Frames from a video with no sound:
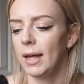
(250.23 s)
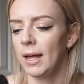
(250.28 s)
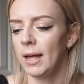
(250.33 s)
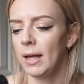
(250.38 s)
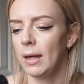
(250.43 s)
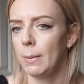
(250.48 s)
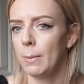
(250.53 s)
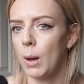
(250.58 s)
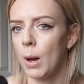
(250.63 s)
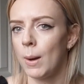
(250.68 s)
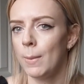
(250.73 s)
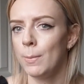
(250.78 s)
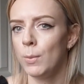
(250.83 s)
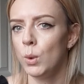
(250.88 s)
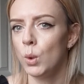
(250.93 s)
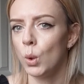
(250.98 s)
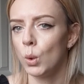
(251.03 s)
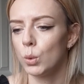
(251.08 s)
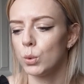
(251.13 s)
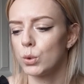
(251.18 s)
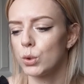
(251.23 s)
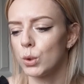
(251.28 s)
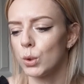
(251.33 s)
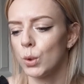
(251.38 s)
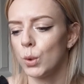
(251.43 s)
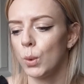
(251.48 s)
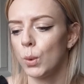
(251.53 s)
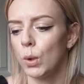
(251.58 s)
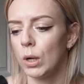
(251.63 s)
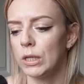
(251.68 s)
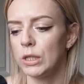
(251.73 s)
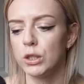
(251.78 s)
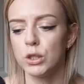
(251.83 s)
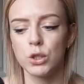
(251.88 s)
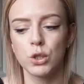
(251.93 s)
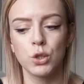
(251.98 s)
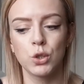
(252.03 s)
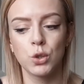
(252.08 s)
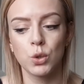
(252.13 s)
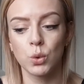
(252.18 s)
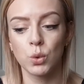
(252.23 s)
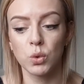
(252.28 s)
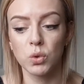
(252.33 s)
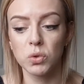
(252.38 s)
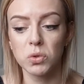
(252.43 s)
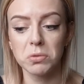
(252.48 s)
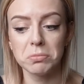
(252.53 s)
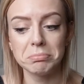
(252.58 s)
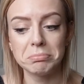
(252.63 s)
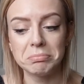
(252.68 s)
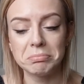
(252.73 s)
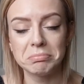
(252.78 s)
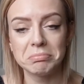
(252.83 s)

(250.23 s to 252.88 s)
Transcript: I'm not quite sure.